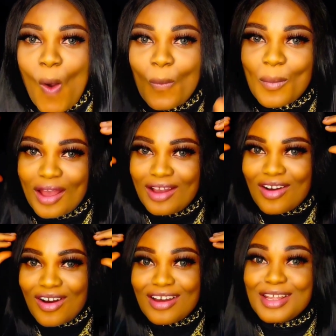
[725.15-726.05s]
oh my
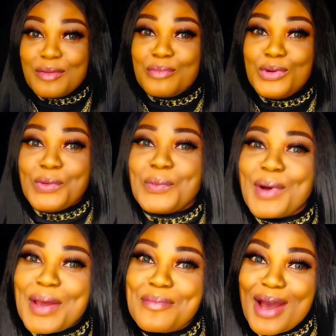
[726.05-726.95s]
god, it blew
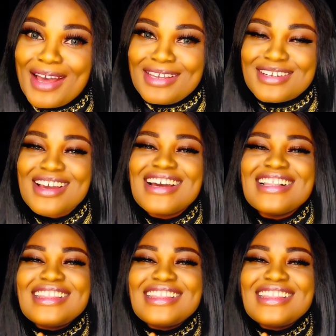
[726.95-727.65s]
my mind.